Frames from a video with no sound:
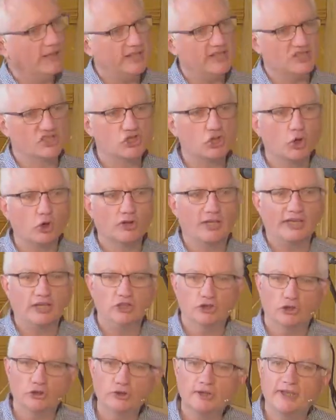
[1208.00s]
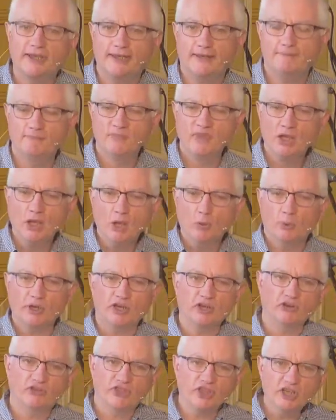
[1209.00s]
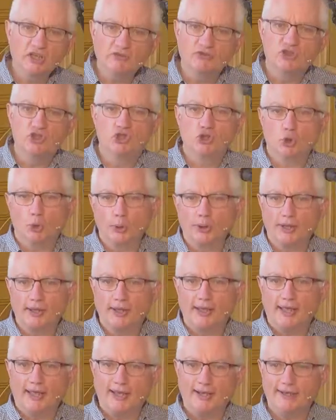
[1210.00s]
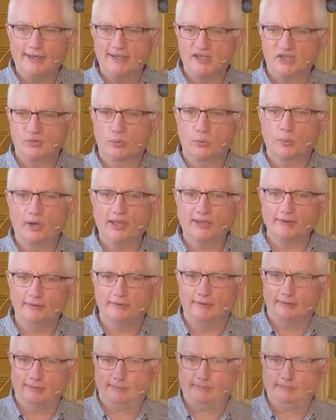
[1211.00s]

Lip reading: his talking donkey. We can think of Jonah and his whale.